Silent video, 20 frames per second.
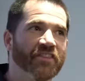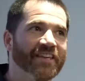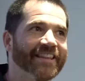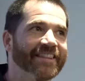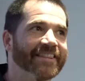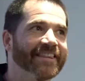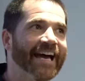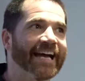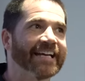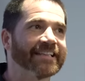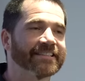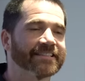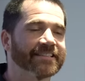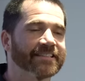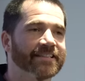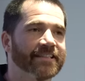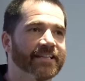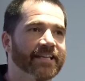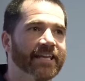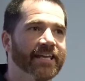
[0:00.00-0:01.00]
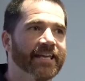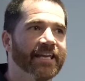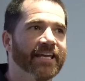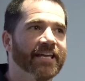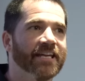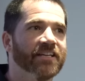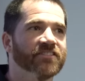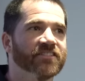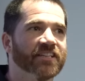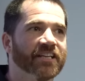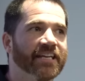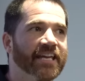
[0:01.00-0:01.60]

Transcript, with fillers: think that's the key to